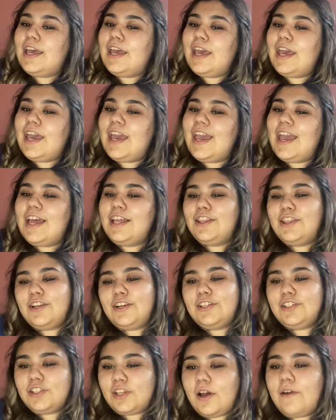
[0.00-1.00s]
and their
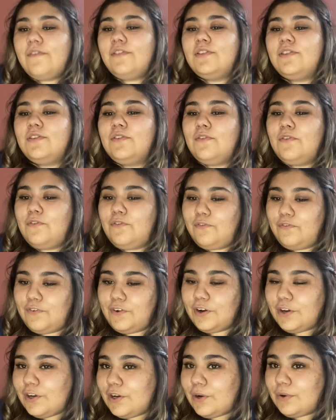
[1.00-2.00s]
soft
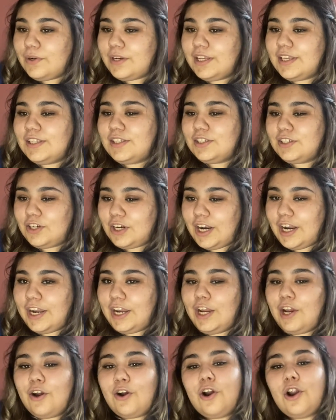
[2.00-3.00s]
fur coat is
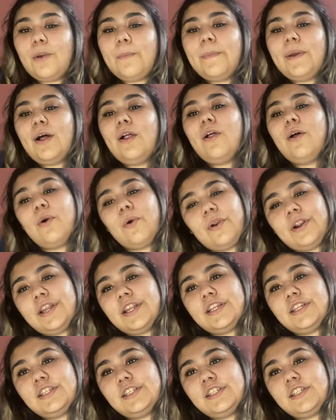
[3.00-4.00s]
gray or pale
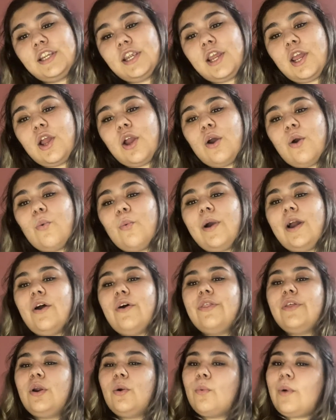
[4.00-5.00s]
orange, while
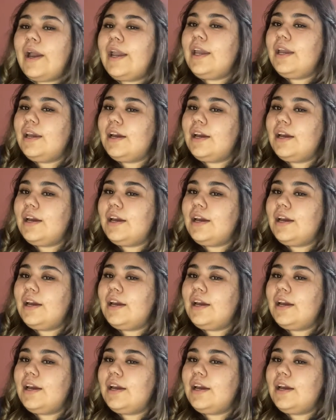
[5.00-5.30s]
their white